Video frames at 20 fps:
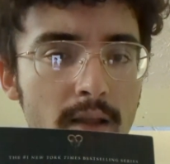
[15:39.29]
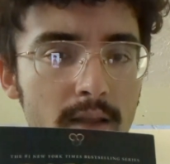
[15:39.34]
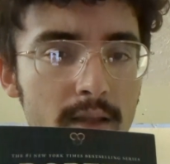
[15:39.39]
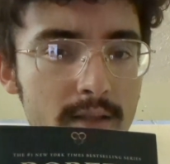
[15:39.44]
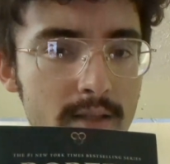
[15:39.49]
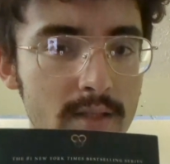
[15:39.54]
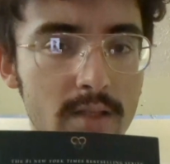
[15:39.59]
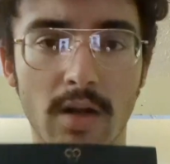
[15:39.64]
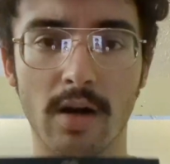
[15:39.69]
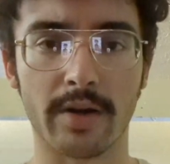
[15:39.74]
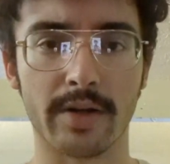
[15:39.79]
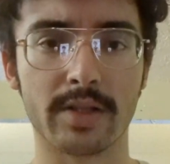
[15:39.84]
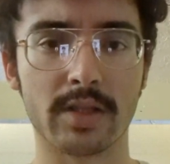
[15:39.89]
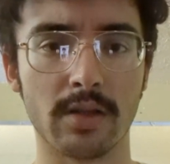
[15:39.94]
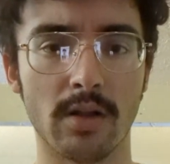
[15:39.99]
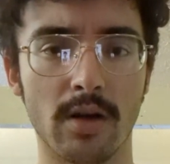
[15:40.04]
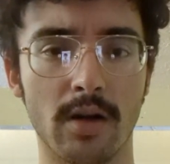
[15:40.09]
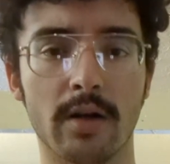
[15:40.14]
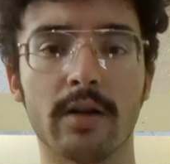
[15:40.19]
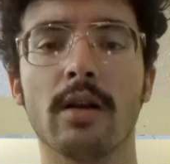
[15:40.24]
This is not a
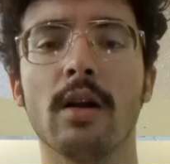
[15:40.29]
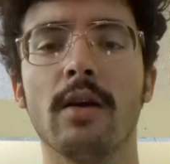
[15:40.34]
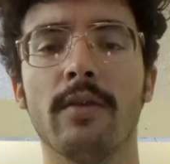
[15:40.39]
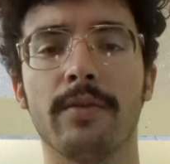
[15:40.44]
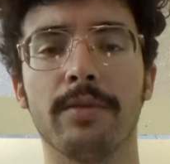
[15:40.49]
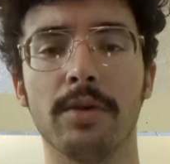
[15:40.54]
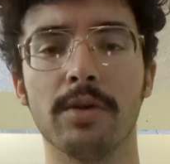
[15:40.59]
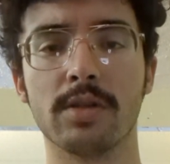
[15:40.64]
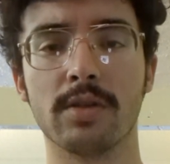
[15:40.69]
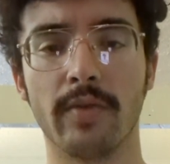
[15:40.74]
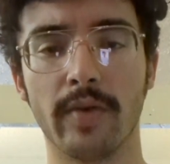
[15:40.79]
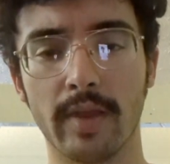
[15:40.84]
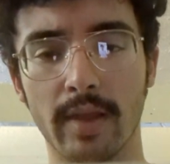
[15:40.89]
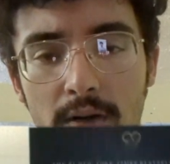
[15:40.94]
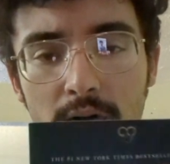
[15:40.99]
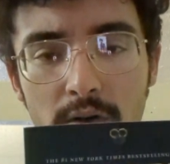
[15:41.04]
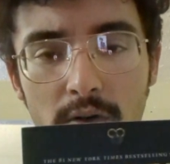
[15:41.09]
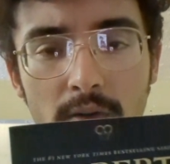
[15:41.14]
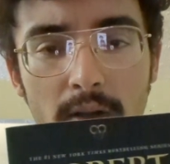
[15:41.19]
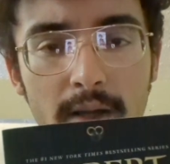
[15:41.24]
slog. For those of you
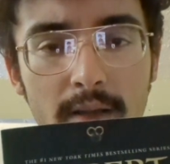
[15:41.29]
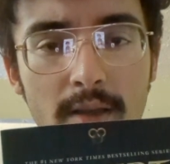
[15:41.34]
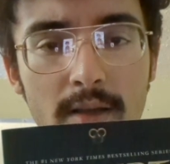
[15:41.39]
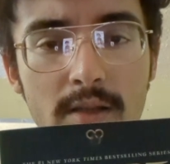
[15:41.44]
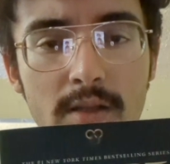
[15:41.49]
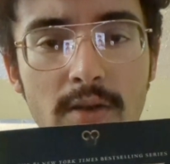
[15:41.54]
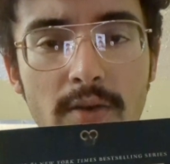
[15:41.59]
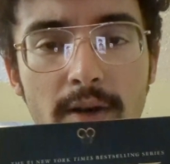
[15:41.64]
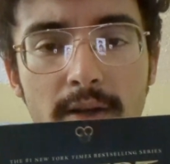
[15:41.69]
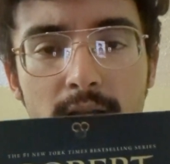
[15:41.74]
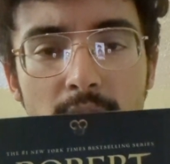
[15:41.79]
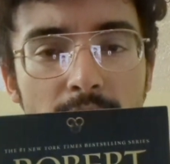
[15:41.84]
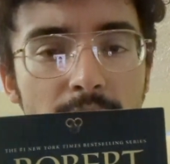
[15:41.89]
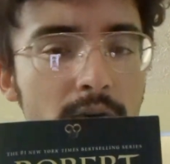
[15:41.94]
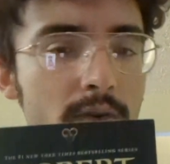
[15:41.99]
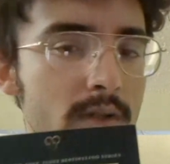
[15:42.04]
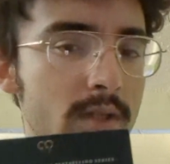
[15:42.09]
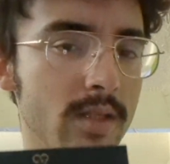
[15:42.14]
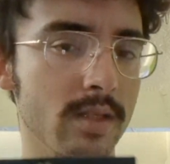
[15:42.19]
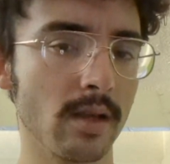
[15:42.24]
that do like this series, if
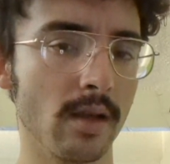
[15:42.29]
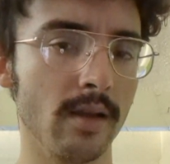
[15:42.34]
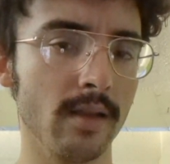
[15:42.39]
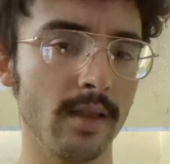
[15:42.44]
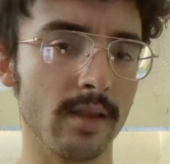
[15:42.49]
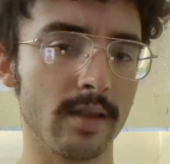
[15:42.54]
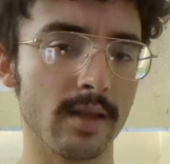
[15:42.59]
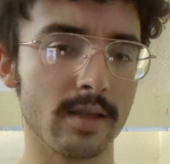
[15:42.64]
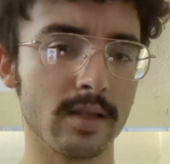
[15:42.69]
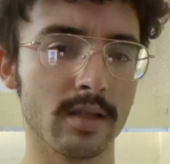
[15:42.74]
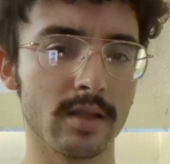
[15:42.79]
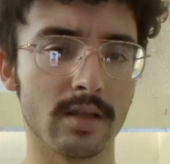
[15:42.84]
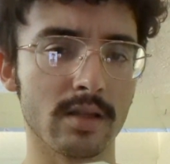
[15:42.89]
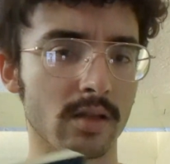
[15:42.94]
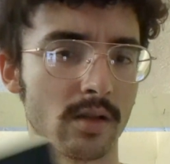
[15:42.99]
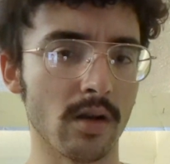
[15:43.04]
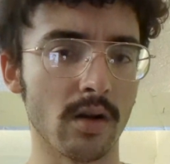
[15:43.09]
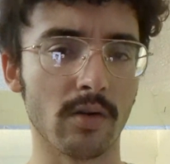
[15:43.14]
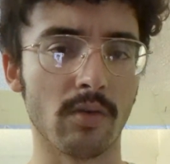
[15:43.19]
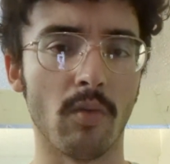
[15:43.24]
you say that this is a
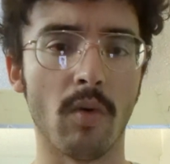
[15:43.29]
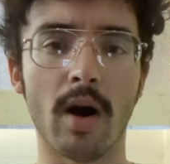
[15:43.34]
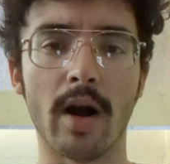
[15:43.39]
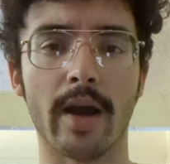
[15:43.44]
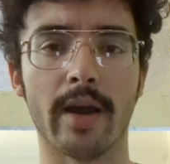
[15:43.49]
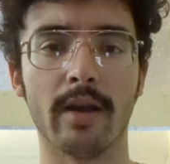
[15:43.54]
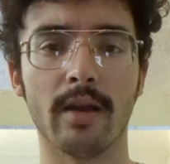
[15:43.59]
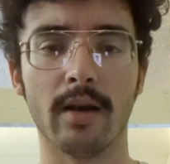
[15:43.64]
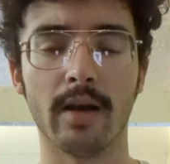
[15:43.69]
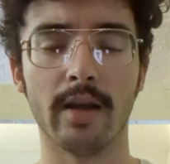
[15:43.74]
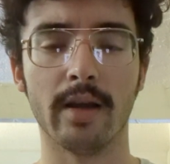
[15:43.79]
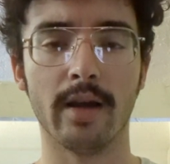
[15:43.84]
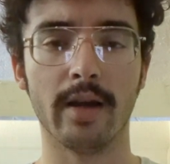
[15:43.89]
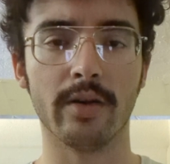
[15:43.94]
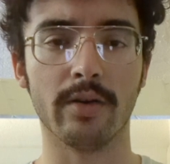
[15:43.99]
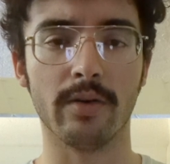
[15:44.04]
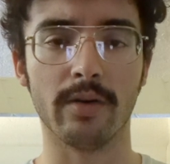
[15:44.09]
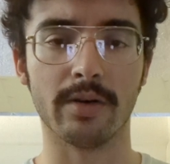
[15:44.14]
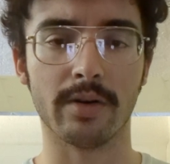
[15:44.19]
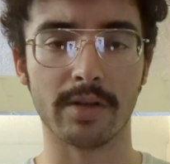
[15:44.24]
slog, why? I
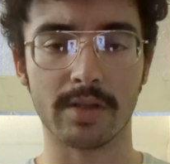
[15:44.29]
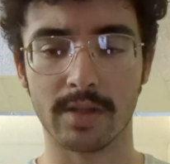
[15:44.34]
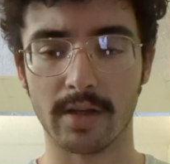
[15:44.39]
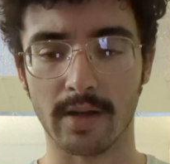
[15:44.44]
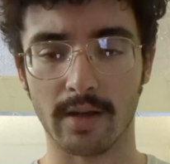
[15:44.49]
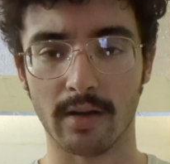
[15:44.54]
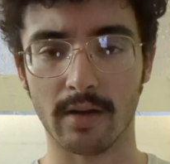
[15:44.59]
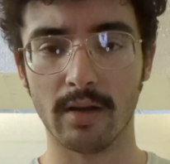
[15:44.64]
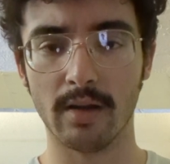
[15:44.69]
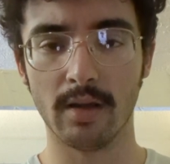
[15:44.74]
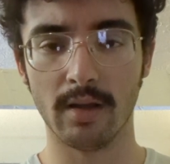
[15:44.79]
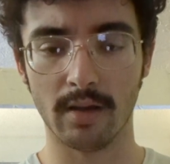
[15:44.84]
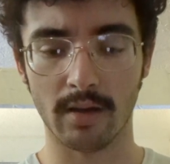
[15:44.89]
don't understand.